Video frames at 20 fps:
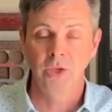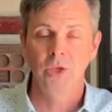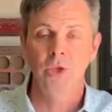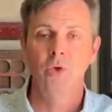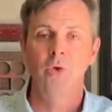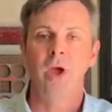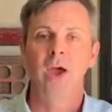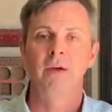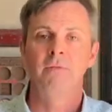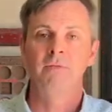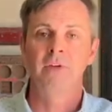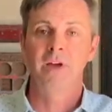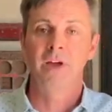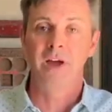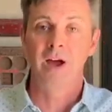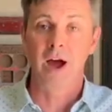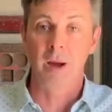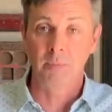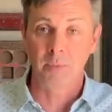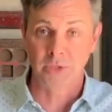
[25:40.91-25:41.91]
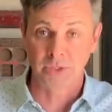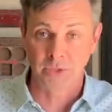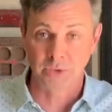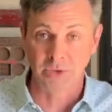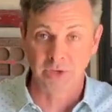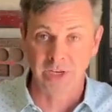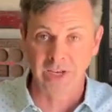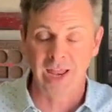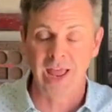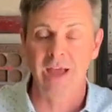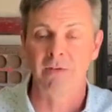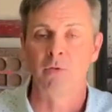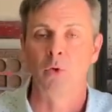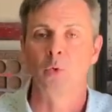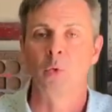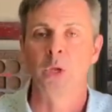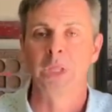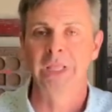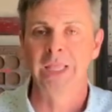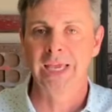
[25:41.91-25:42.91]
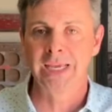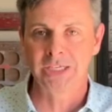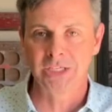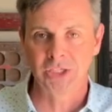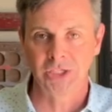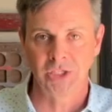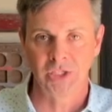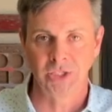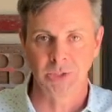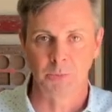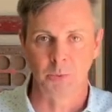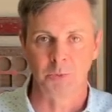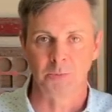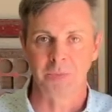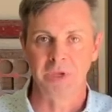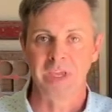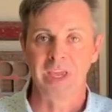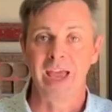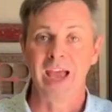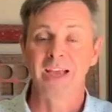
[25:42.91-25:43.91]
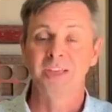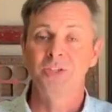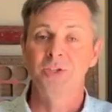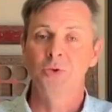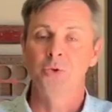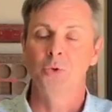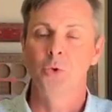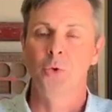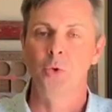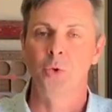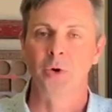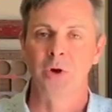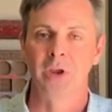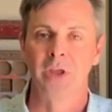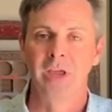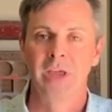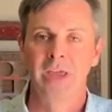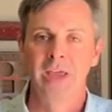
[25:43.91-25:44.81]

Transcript: You have opportunity to have a relationship with me as your Lord.